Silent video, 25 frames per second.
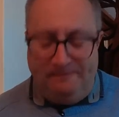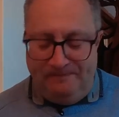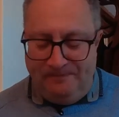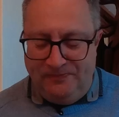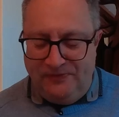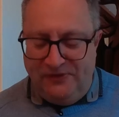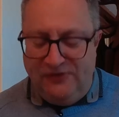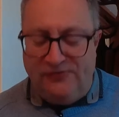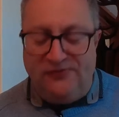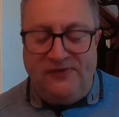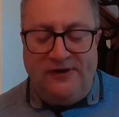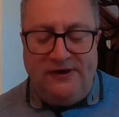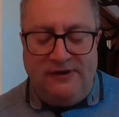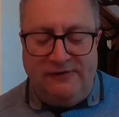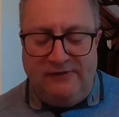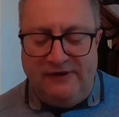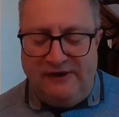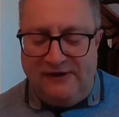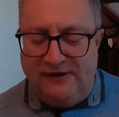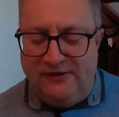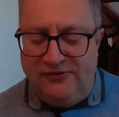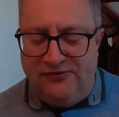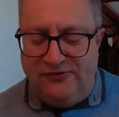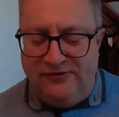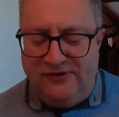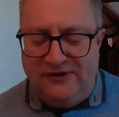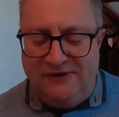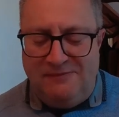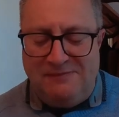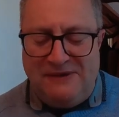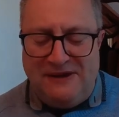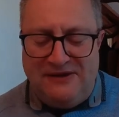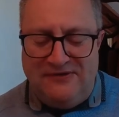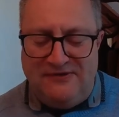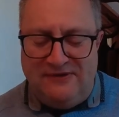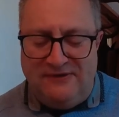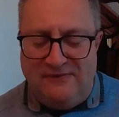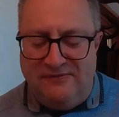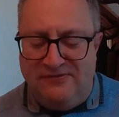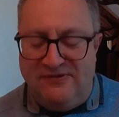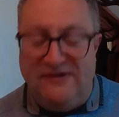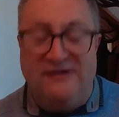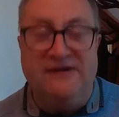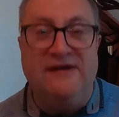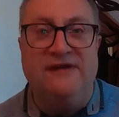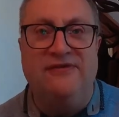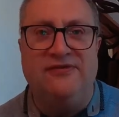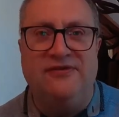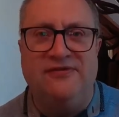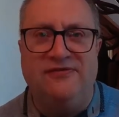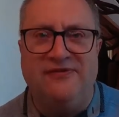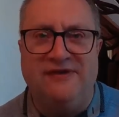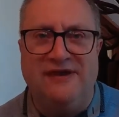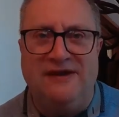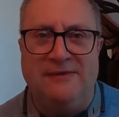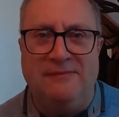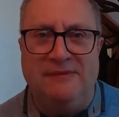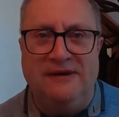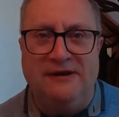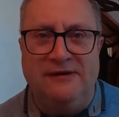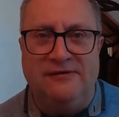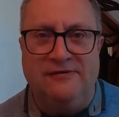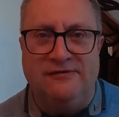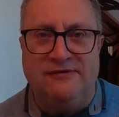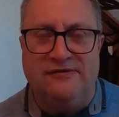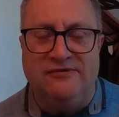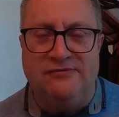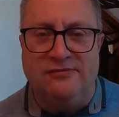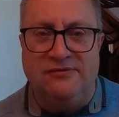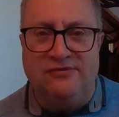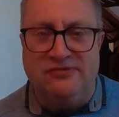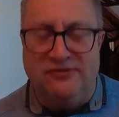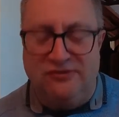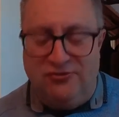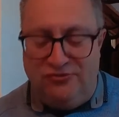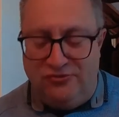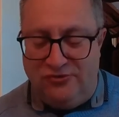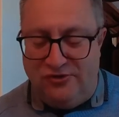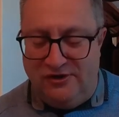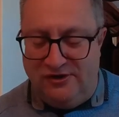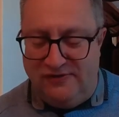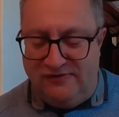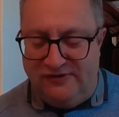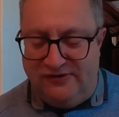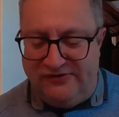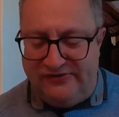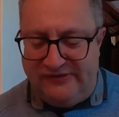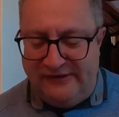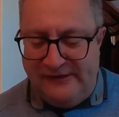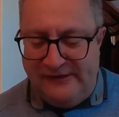It's funny really, because you can imagine sitting as a family at Christmas enjoying this,